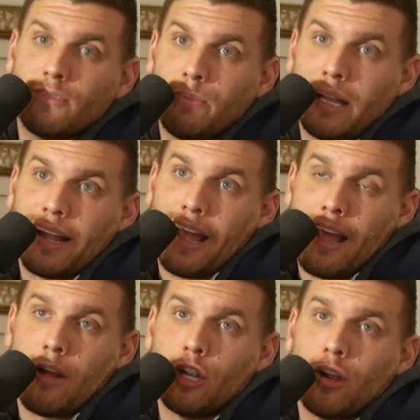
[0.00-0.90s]
have to be like,
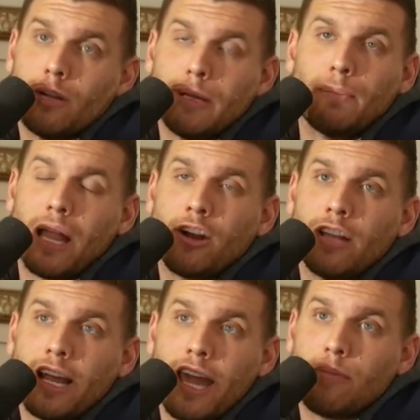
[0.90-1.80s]
uh, are you going to be a player in
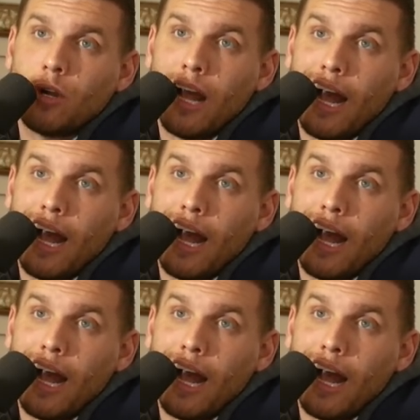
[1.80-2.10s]
that game or